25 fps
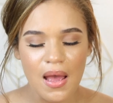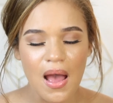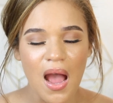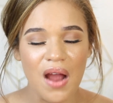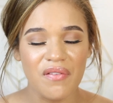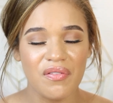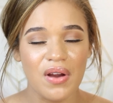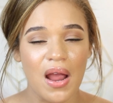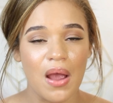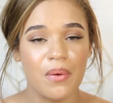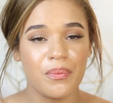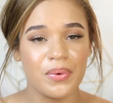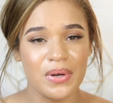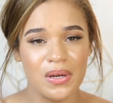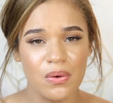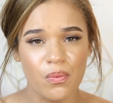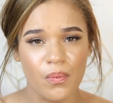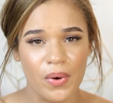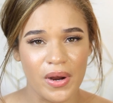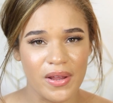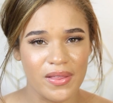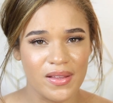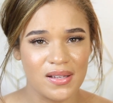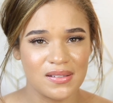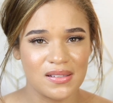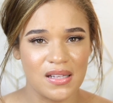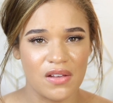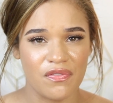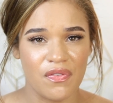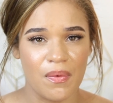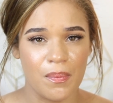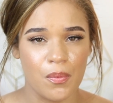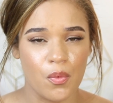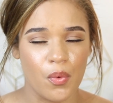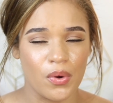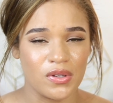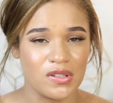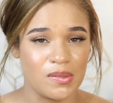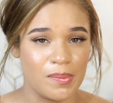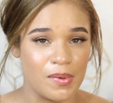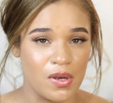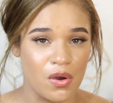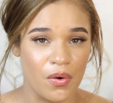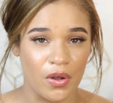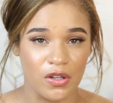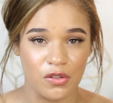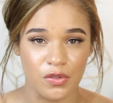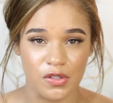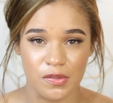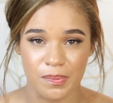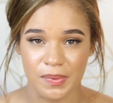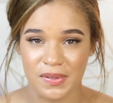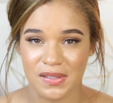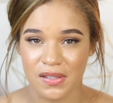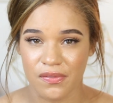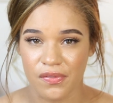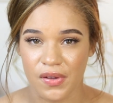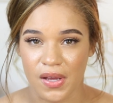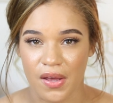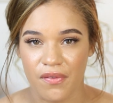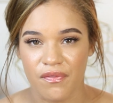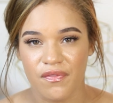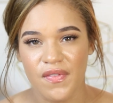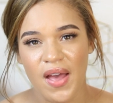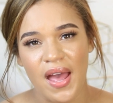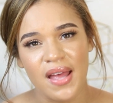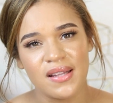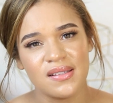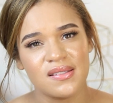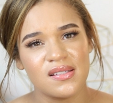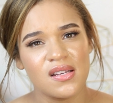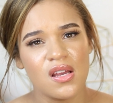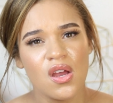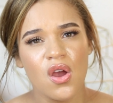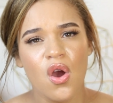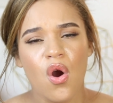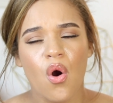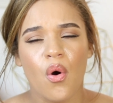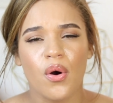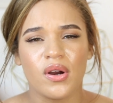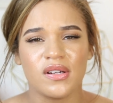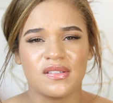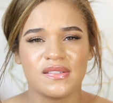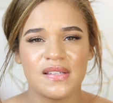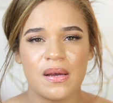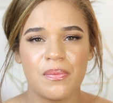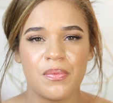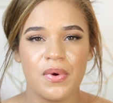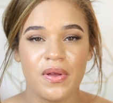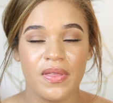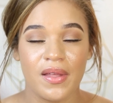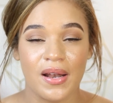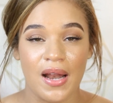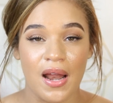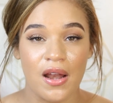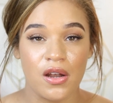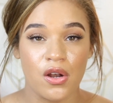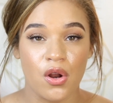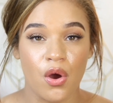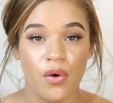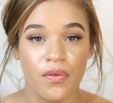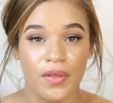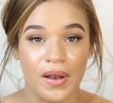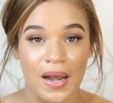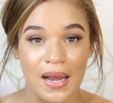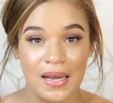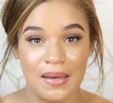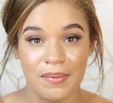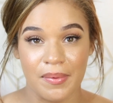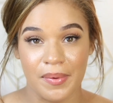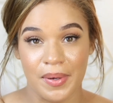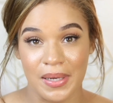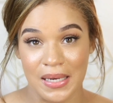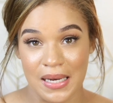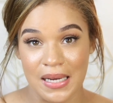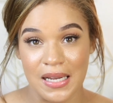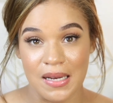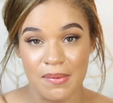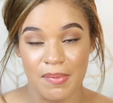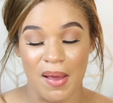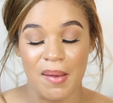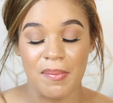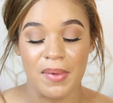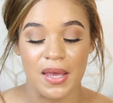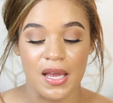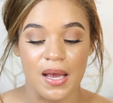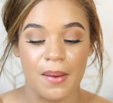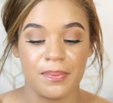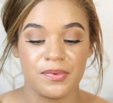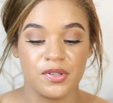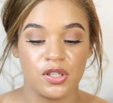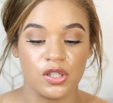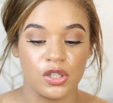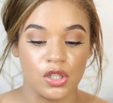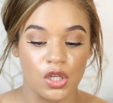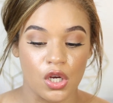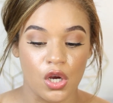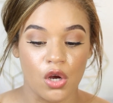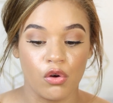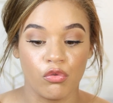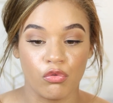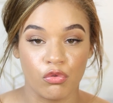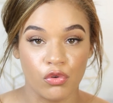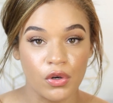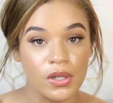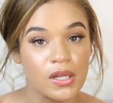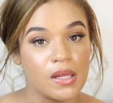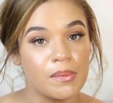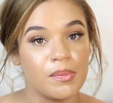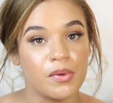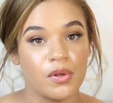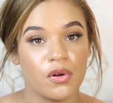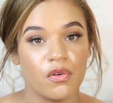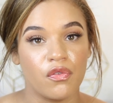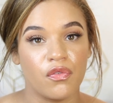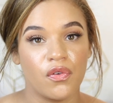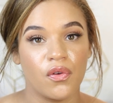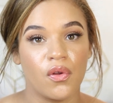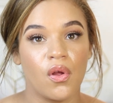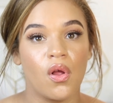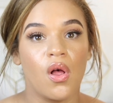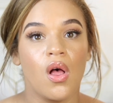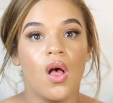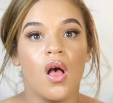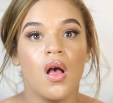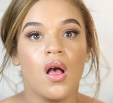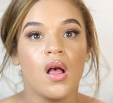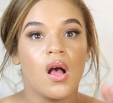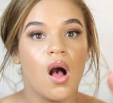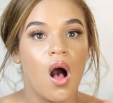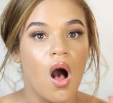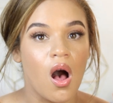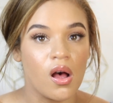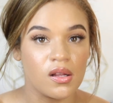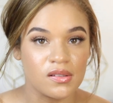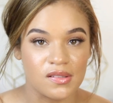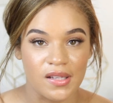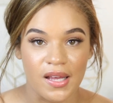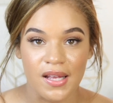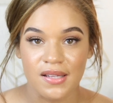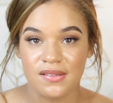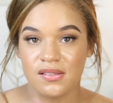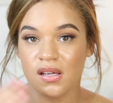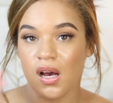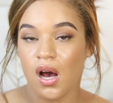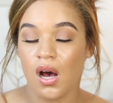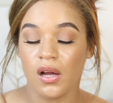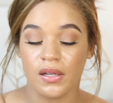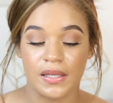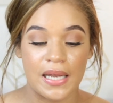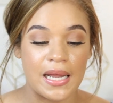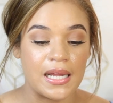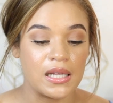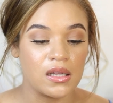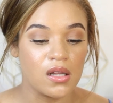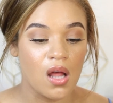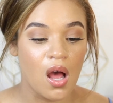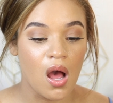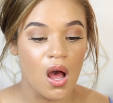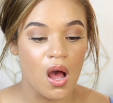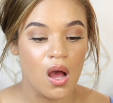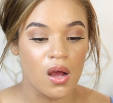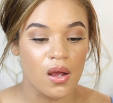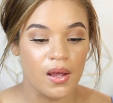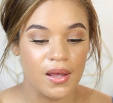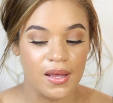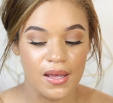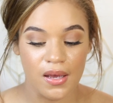However, I wouldn't wear this if I'm going to be going to a specific event or somewhere that I know that I'm going to need my makeup to look really beautiful all day to all night long.